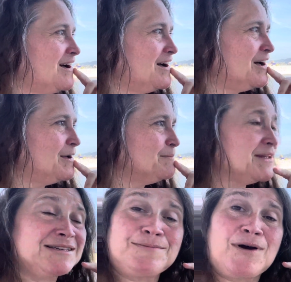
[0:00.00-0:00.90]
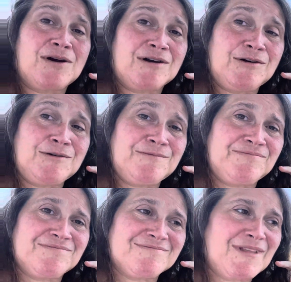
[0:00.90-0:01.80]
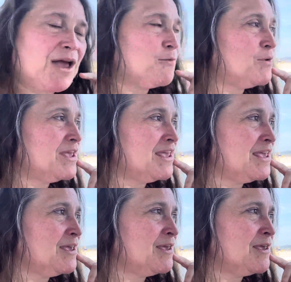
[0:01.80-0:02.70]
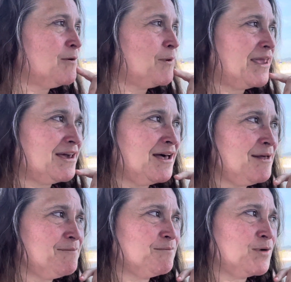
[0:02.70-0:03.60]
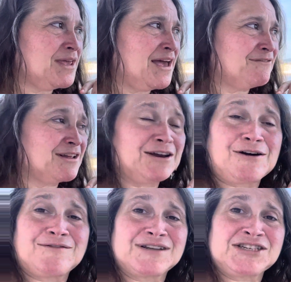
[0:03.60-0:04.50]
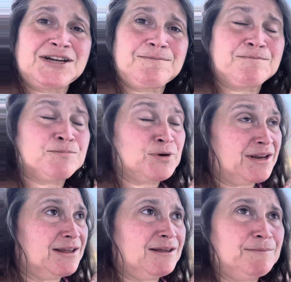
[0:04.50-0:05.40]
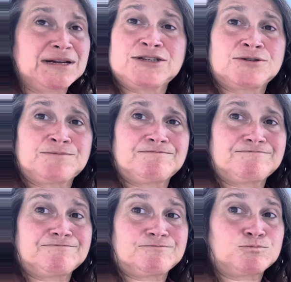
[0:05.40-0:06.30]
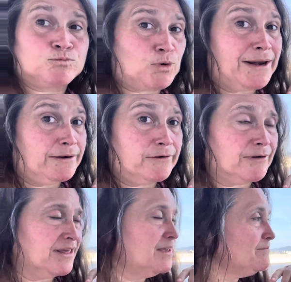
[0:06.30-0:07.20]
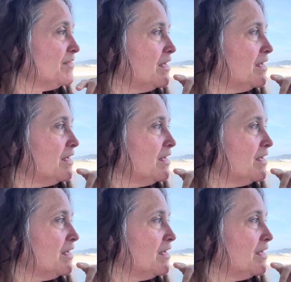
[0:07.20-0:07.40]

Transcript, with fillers: Um, then tomorrow, we wake up, we have to get off the ship pretty much bright and early.